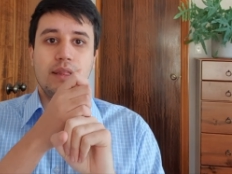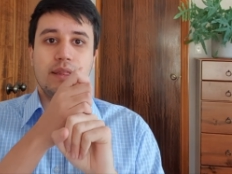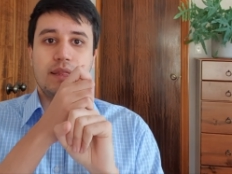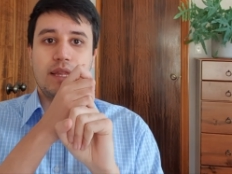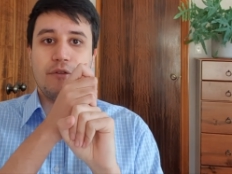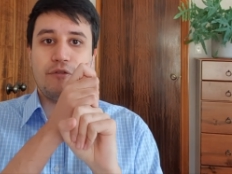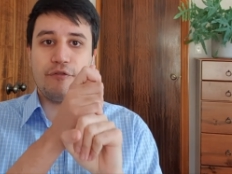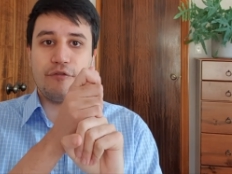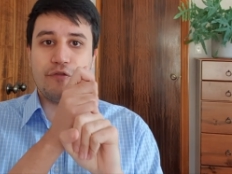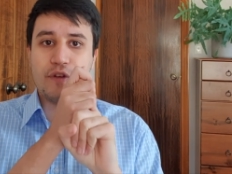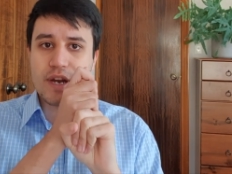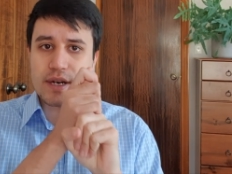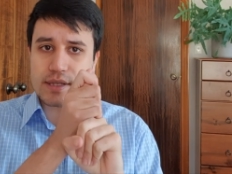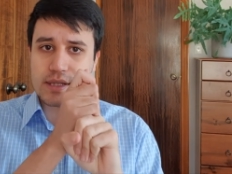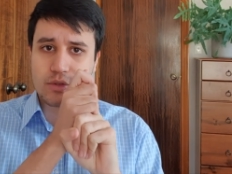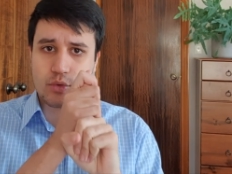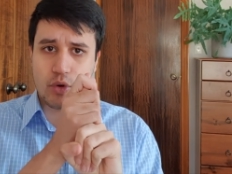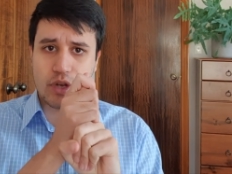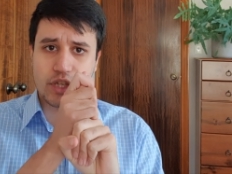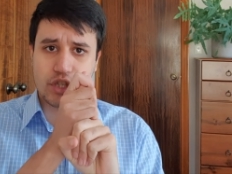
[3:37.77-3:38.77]
The
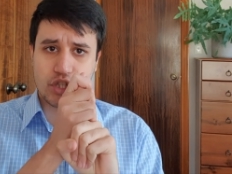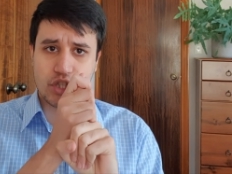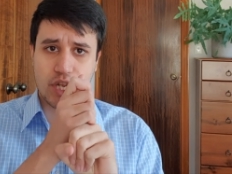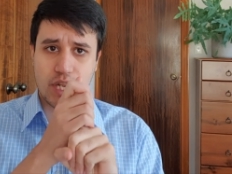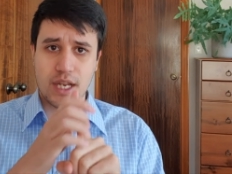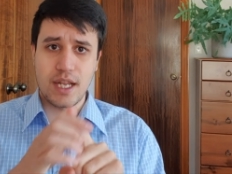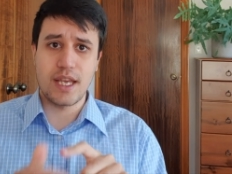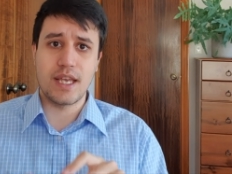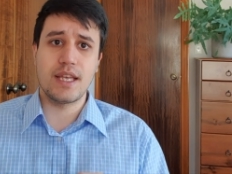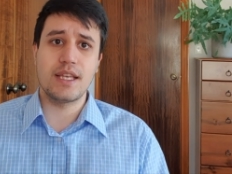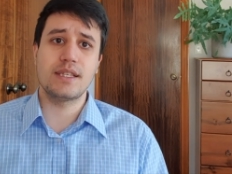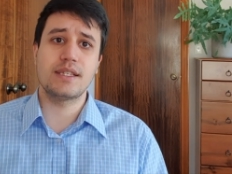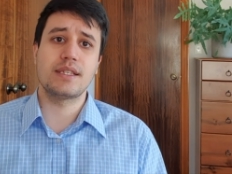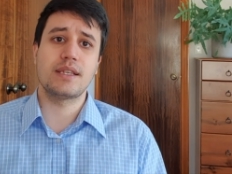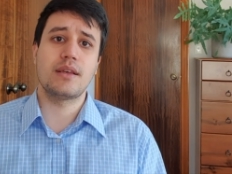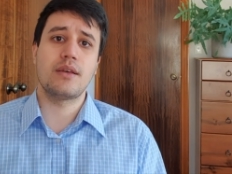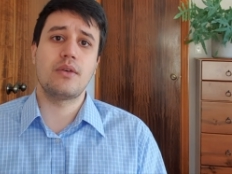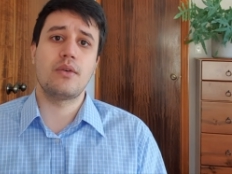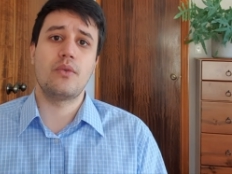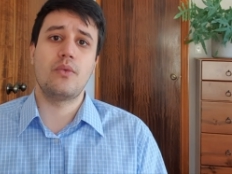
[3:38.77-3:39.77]
first question is
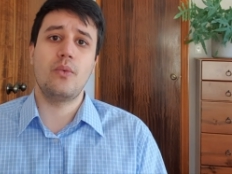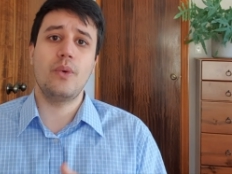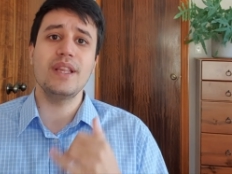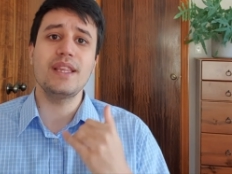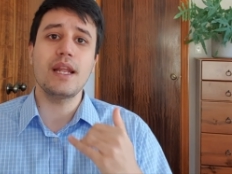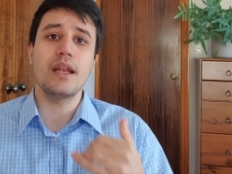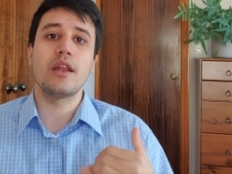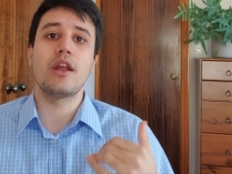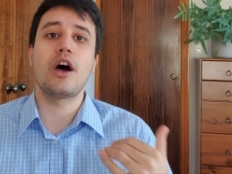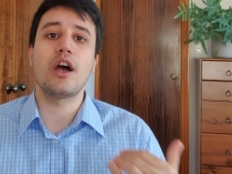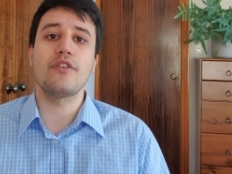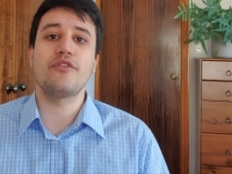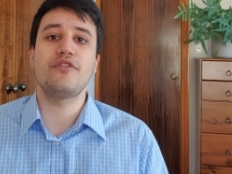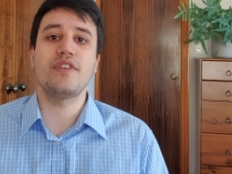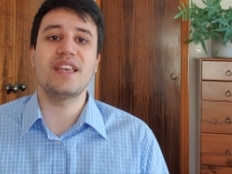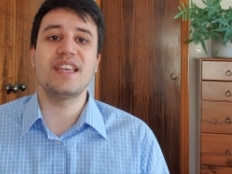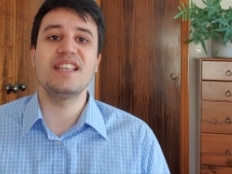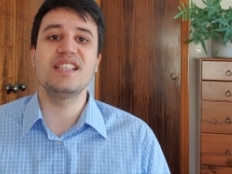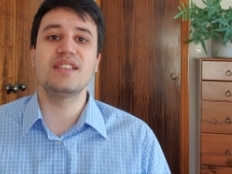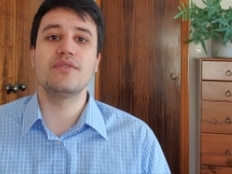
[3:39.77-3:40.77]
whether life
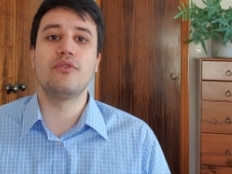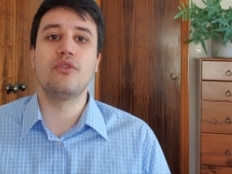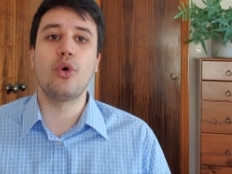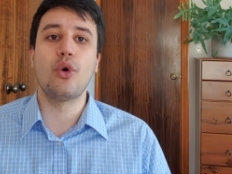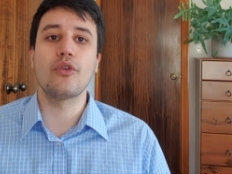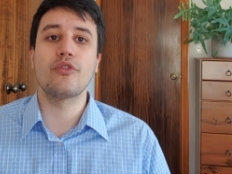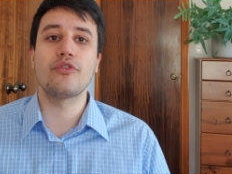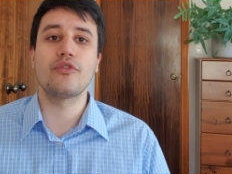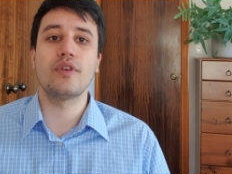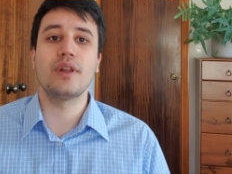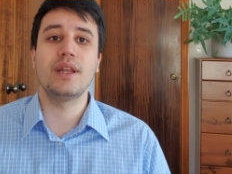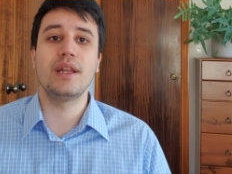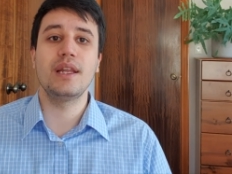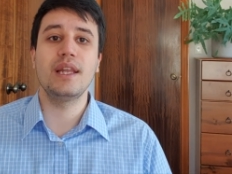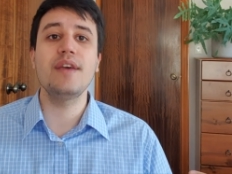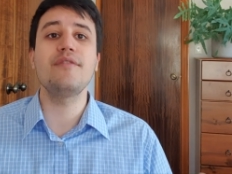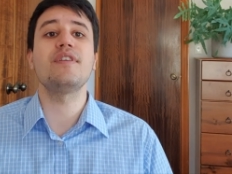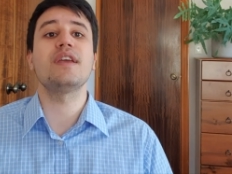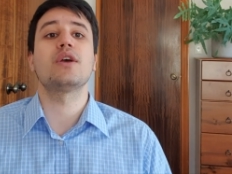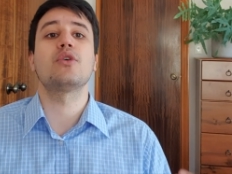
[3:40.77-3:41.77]
is worth
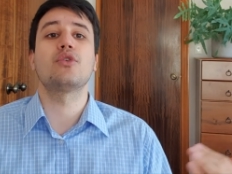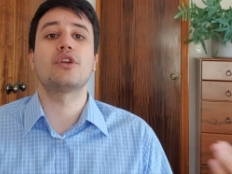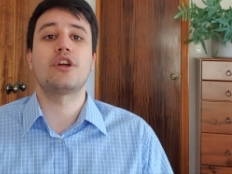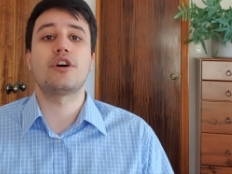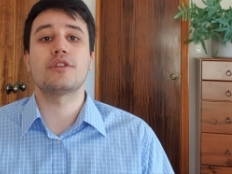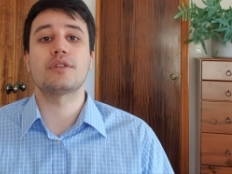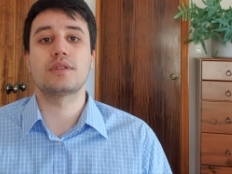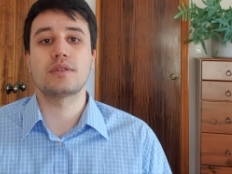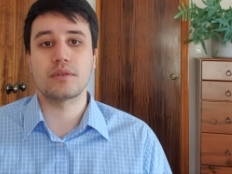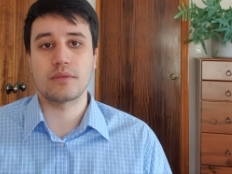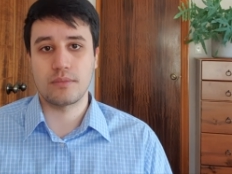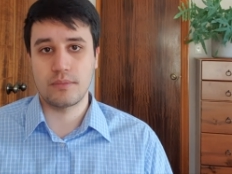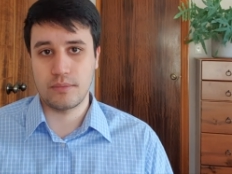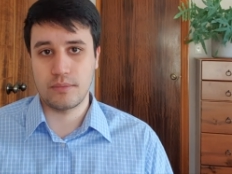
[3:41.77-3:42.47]
living or not.